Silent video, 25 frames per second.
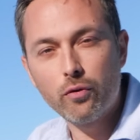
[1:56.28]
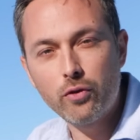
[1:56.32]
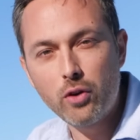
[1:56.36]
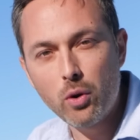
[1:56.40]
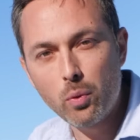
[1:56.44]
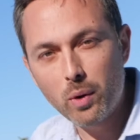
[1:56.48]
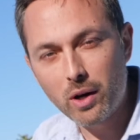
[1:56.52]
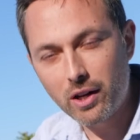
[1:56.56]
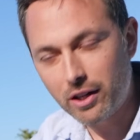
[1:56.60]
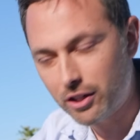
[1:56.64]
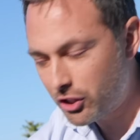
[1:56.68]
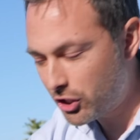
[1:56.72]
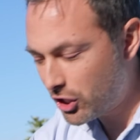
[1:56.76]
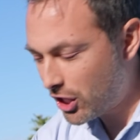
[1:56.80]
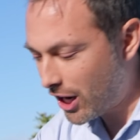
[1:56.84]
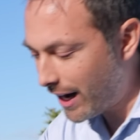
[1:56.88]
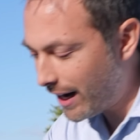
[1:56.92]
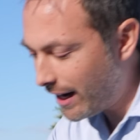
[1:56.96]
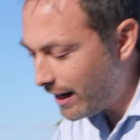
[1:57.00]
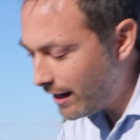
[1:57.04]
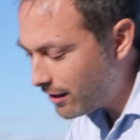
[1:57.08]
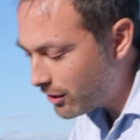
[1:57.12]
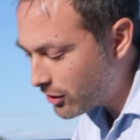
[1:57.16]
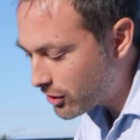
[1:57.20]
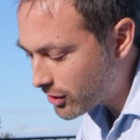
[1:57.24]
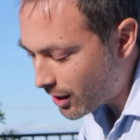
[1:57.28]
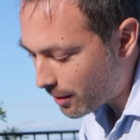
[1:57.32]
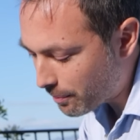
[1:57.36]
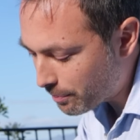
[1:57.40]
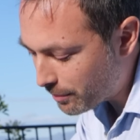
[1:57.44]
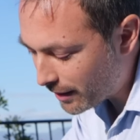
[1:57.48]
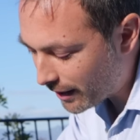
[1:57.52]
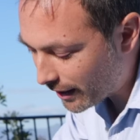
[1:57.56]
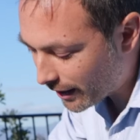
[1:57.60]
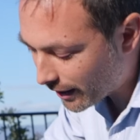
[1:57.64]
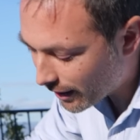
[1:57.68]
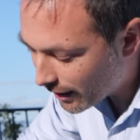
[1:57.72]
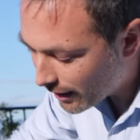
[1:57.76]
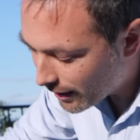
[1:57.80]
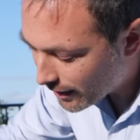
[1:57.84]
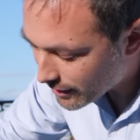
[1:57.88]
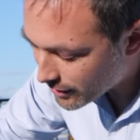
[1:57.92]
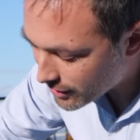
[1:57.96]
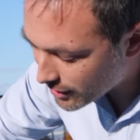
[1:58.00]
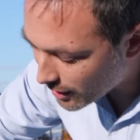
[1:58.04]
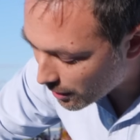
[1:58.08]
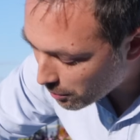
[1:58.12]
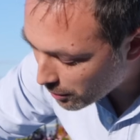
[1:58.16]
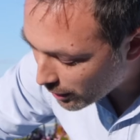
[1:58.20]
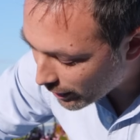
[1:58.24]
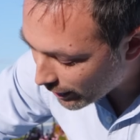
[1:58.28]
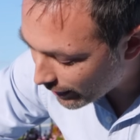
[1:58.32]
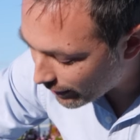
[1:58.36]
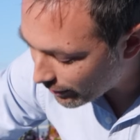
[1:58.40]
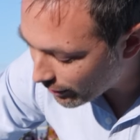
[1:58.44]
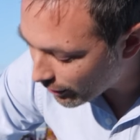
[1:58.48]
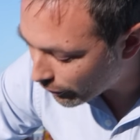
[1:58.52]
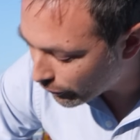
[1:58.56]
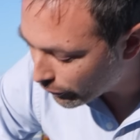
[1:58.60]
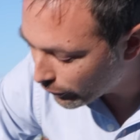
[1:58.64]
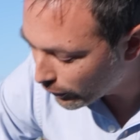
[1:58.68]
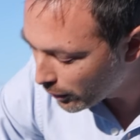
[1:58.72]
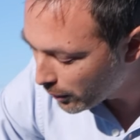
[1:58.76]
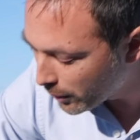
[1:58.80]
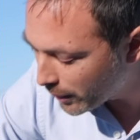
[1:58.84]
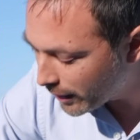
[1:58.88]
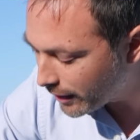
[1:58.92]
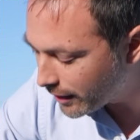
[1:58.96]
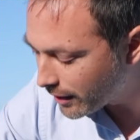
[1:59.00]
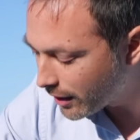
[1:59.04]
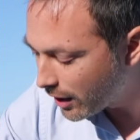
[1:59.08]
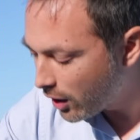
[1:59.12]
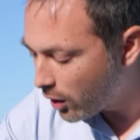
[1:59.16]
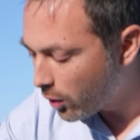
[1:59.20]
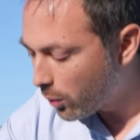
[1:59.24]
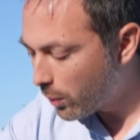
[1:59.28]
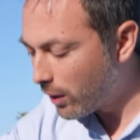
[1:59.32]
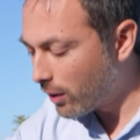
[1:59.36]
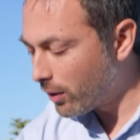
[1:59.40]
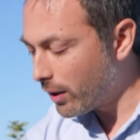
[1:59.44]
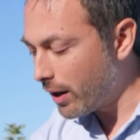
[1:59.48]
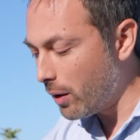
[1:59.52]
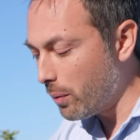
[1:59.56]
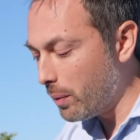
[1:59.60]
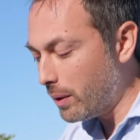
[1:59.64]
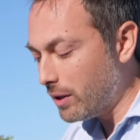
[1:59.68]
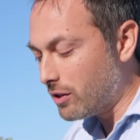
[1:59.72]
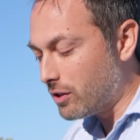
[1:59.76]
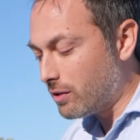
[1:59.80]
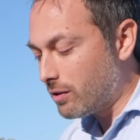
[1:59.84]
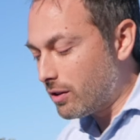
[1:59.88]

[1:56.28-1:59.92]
if you were to change something somewhere in the fluid, well, it would